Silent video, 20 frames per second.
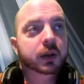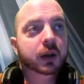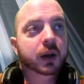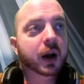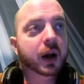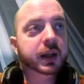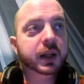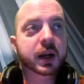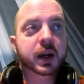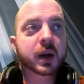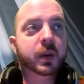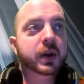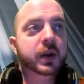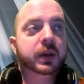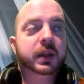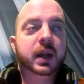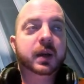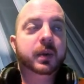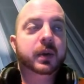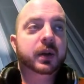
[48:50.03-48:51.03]
I don't know what you're
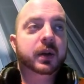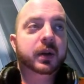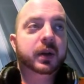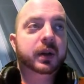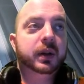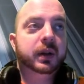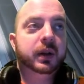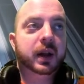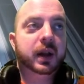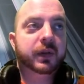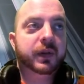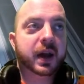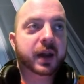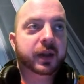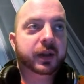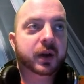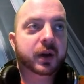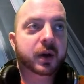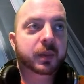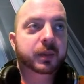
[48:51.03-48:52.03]
doing with your life,
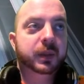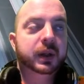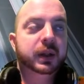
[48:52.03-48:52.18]
Hanathcom.